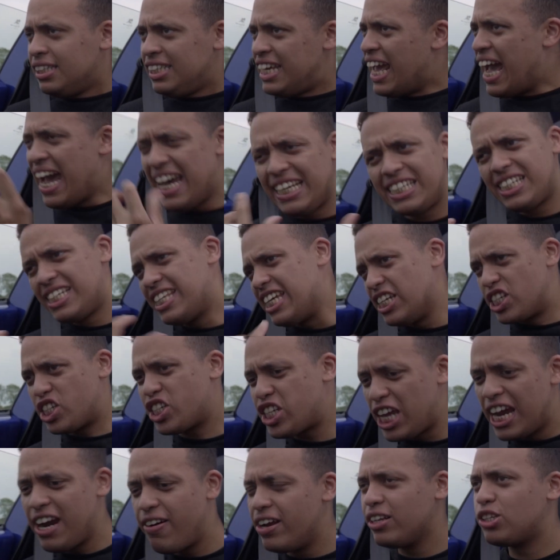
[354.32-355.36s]
Yes, the
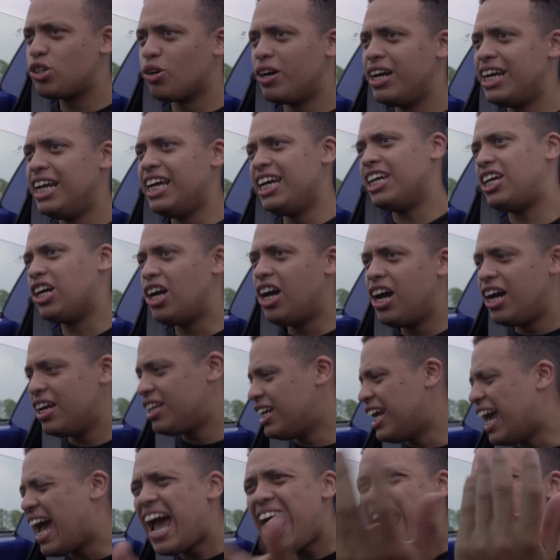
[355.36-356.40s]
steering's really good,
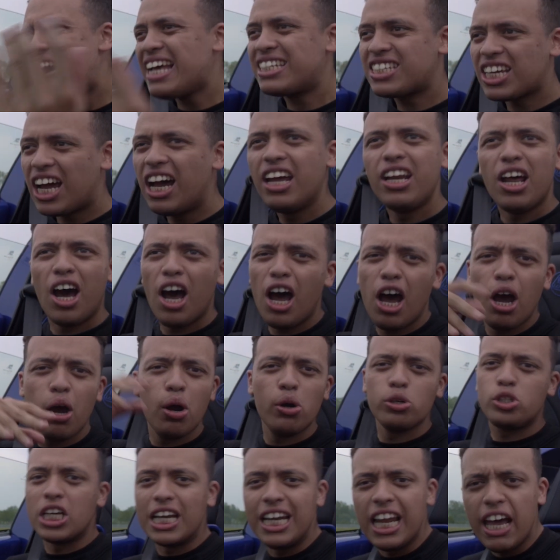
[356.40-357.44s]
yes, I
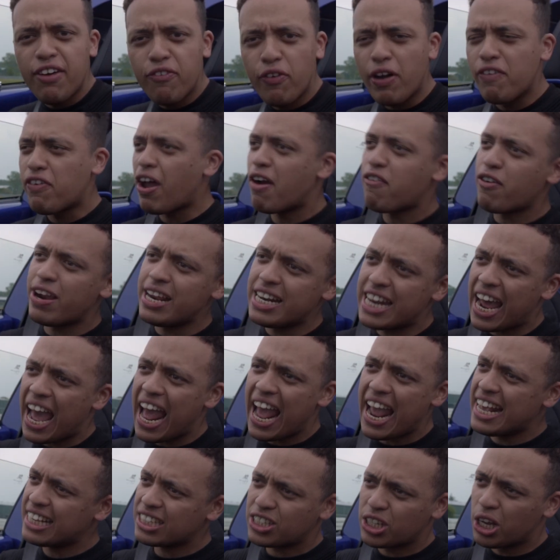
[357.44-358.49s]
know, to live with every
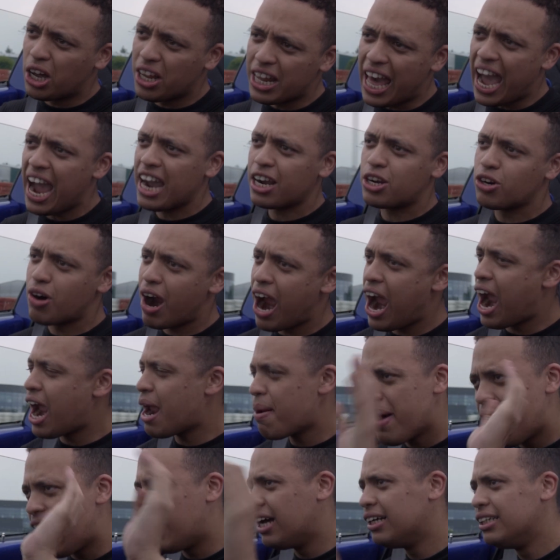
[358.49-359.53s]
day, it's not that great,
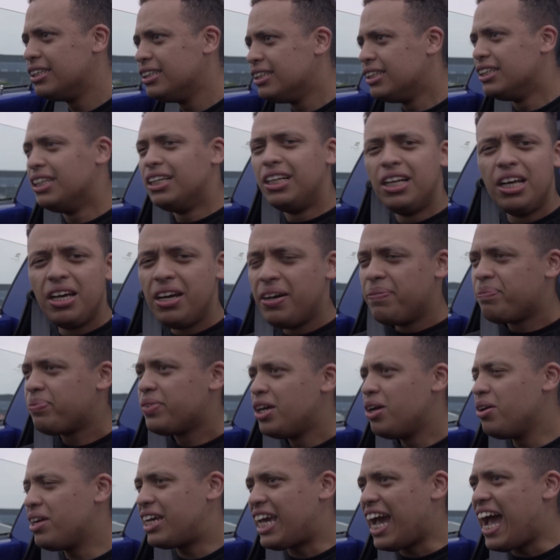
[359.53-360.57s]
but
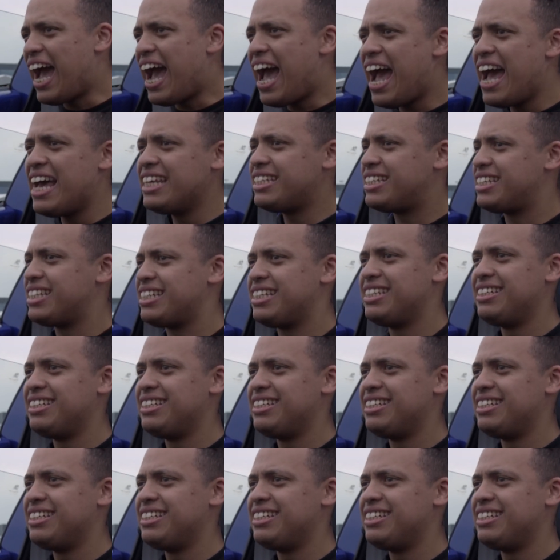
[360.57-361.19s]
who cares?